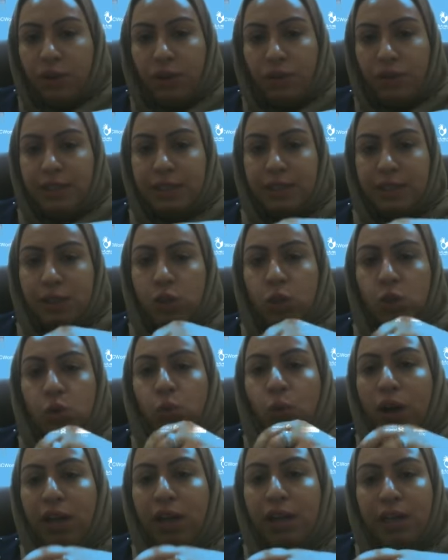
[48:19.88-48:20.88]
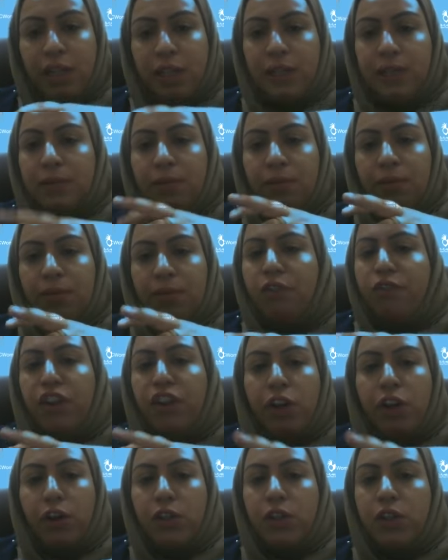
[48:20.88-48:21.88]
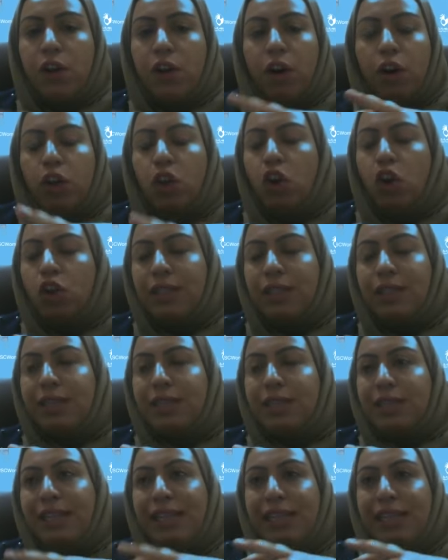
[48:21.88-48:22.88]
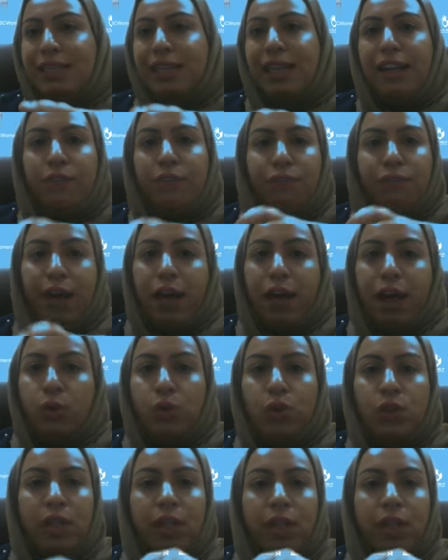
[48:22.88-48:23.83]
reasons. One is the figures are not easily found